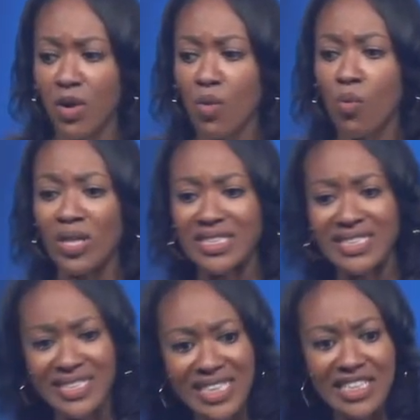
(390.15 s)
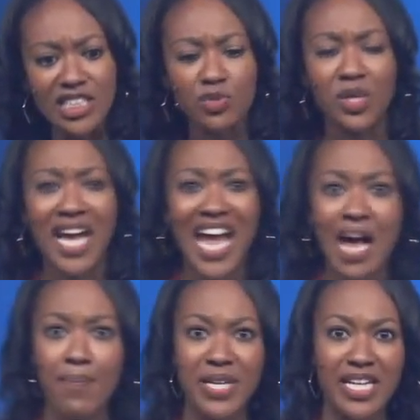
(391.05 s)
what seasons were
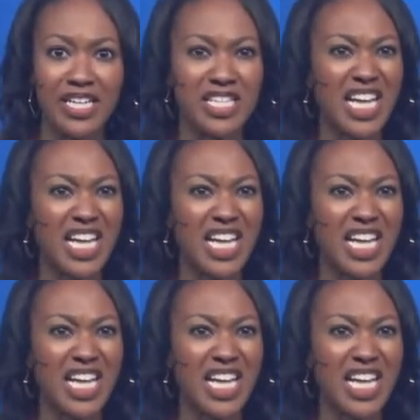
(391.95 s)
happening,